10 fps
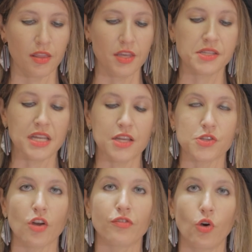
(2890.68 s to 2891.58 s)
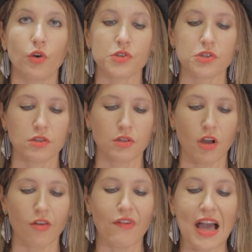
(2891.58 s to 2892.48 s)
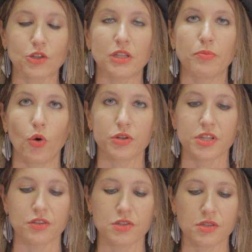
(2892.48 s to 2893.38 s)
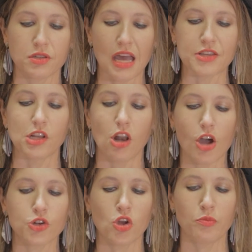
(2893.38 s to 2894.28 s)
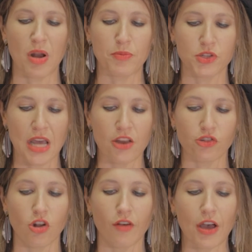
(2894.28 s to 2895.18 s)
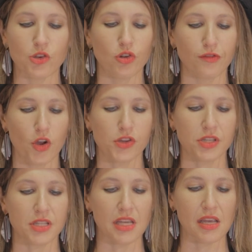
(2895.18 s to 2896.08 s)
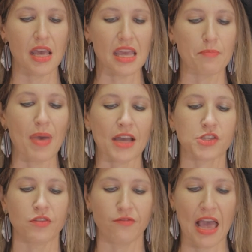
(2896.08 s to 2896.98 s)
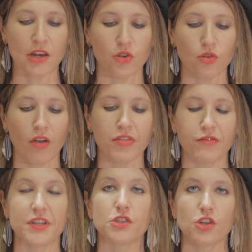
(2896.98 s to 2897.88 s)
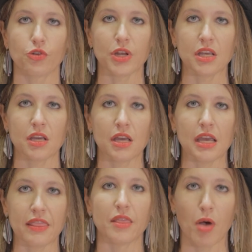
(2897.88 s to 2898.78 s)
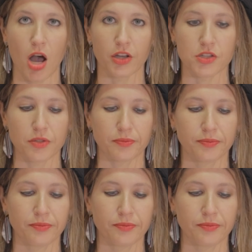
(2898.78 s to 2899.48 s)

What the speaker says: This is, of course, of vital importance as the long-term reputation of our university impacts the value of the WITS degree in the market.